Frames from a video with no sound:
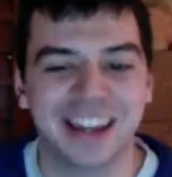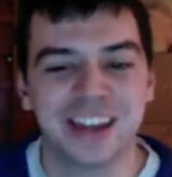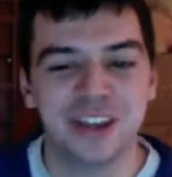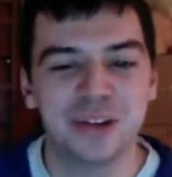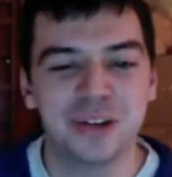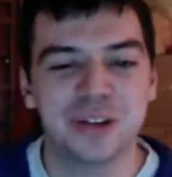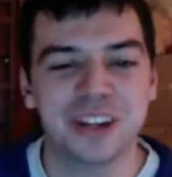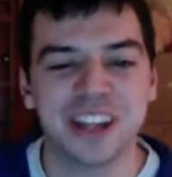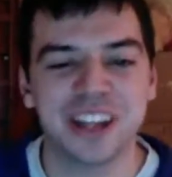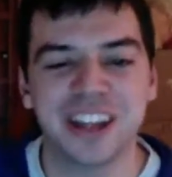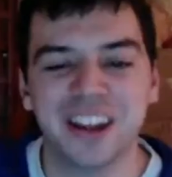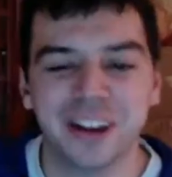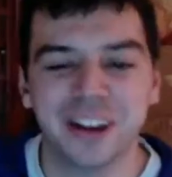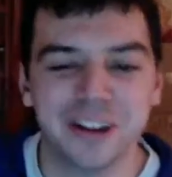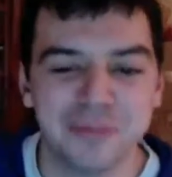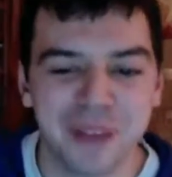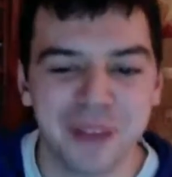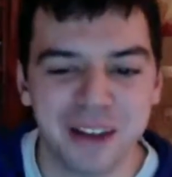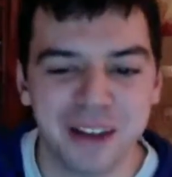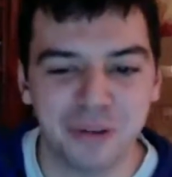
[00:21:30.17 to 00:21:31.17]
you can hear
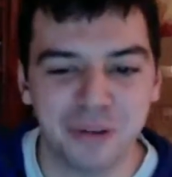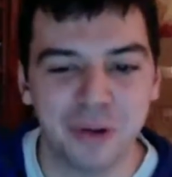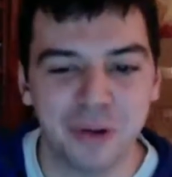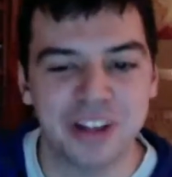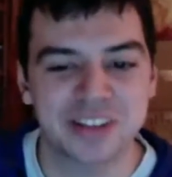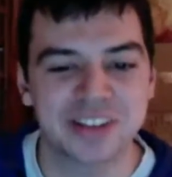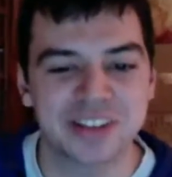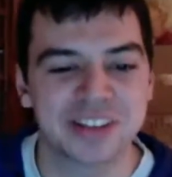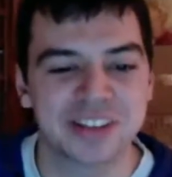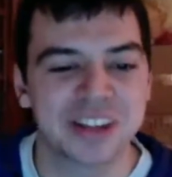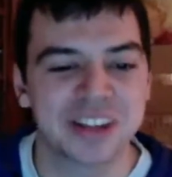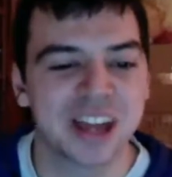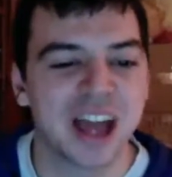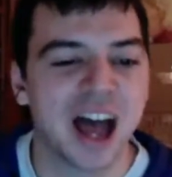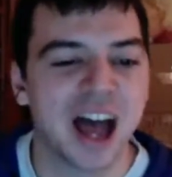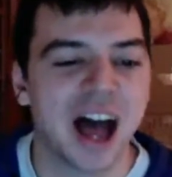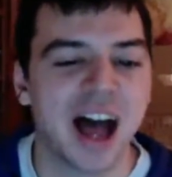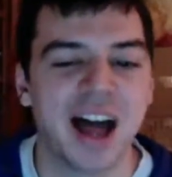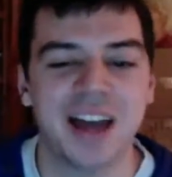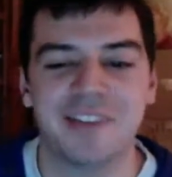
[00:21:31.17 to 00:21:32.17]
in my voice,
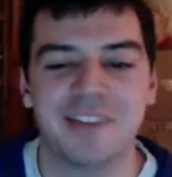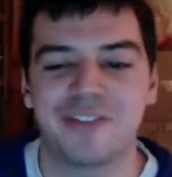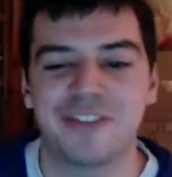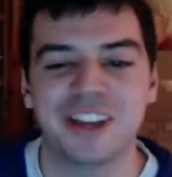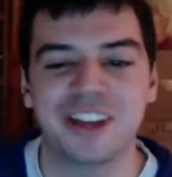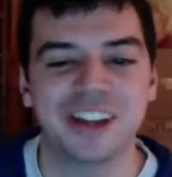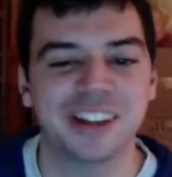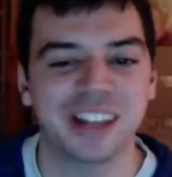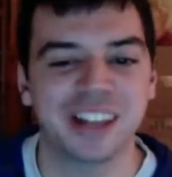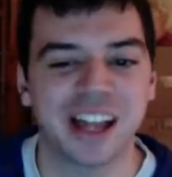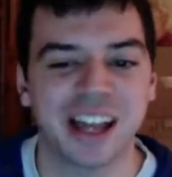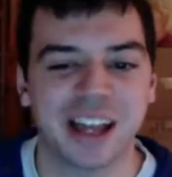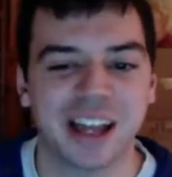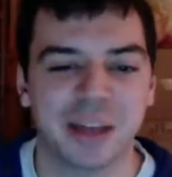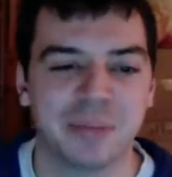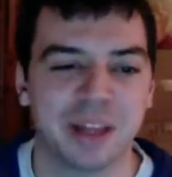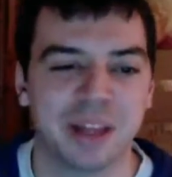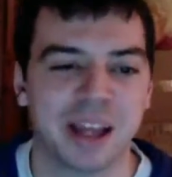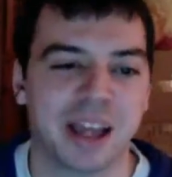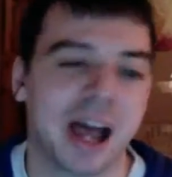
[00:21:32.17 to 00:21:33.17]
I feel like
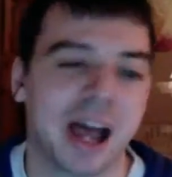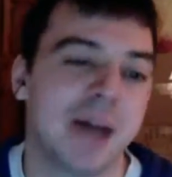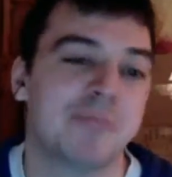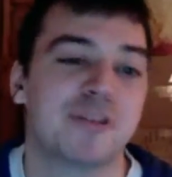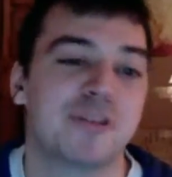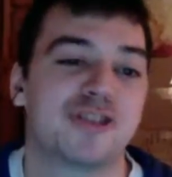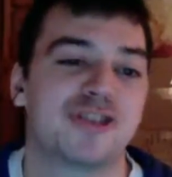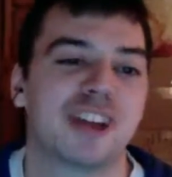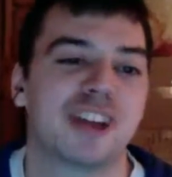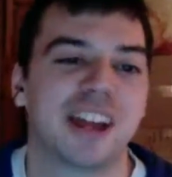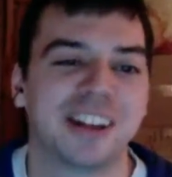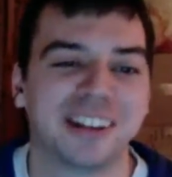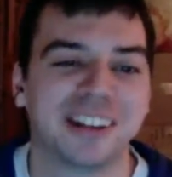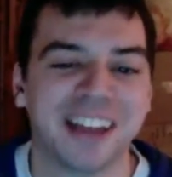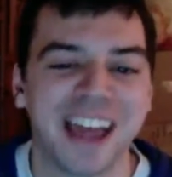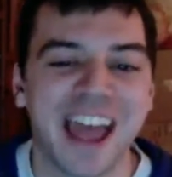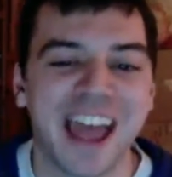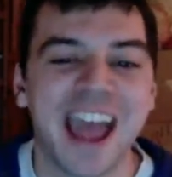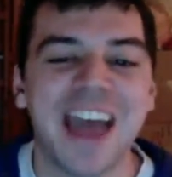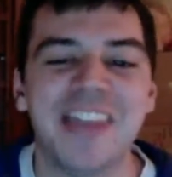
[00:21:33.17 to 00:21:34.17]
I'm the shit.
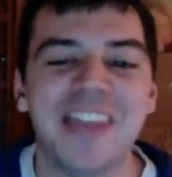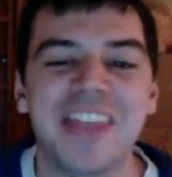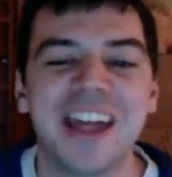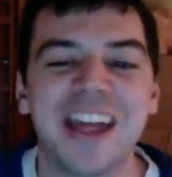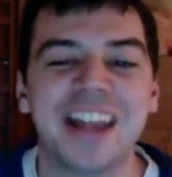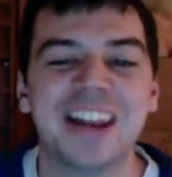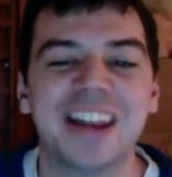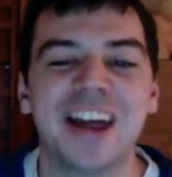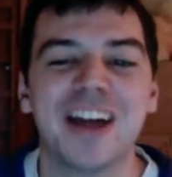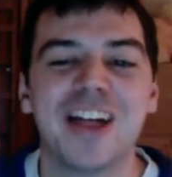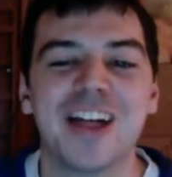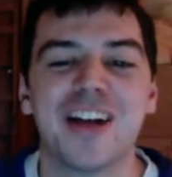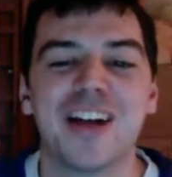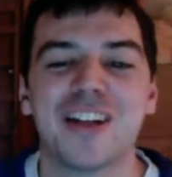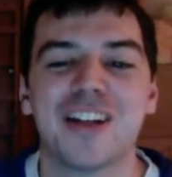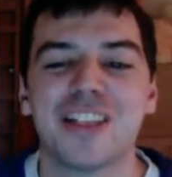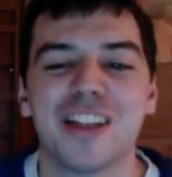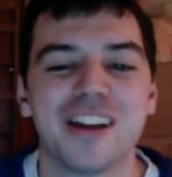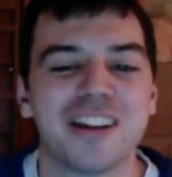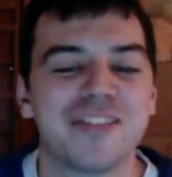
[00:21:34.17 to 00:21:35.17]
And then
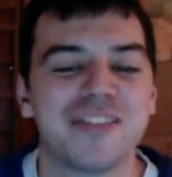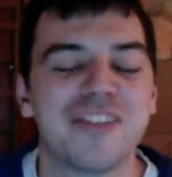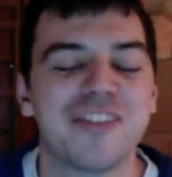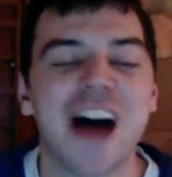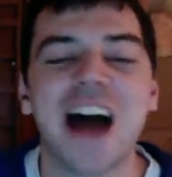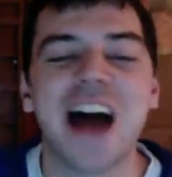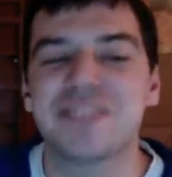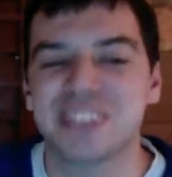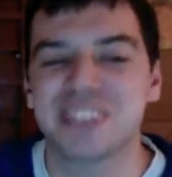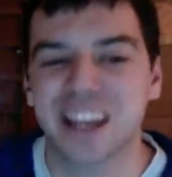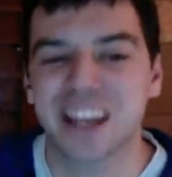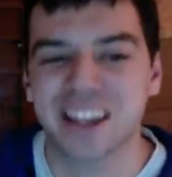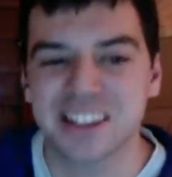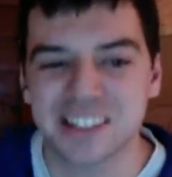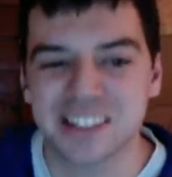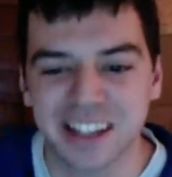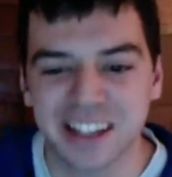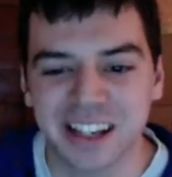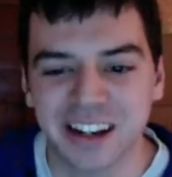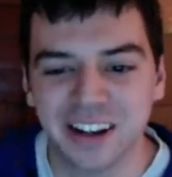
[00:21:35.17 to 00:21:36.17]
5
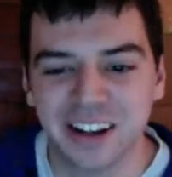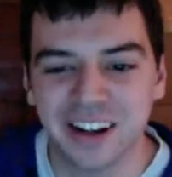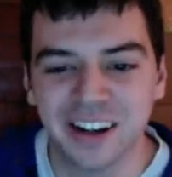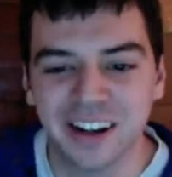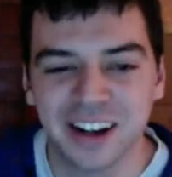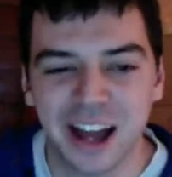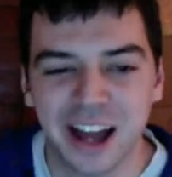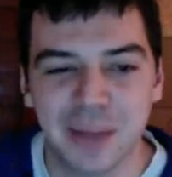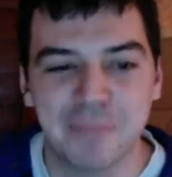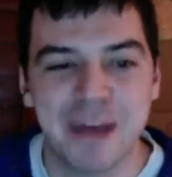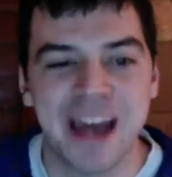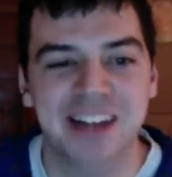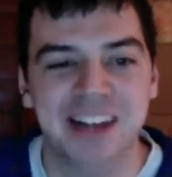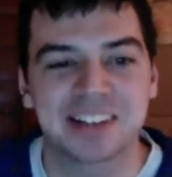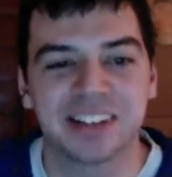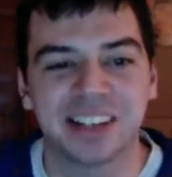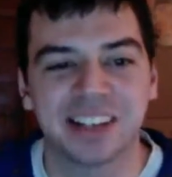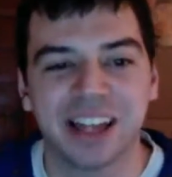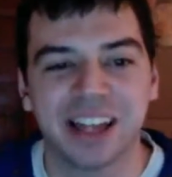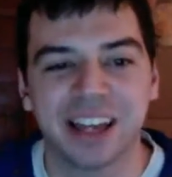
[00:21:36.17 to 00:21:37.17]
seconds later, I'm
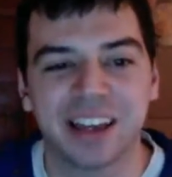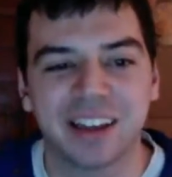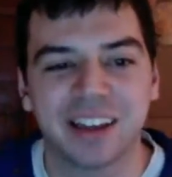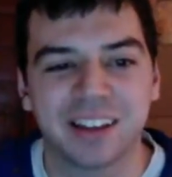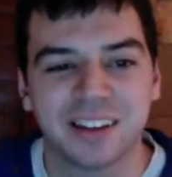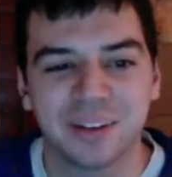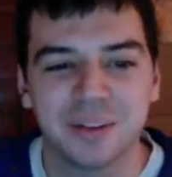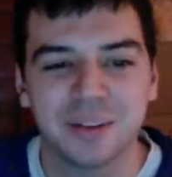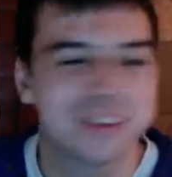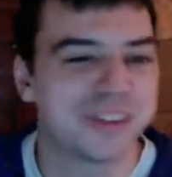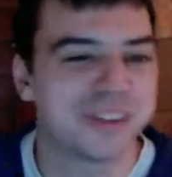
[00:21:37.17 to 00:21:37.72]
back to like, what the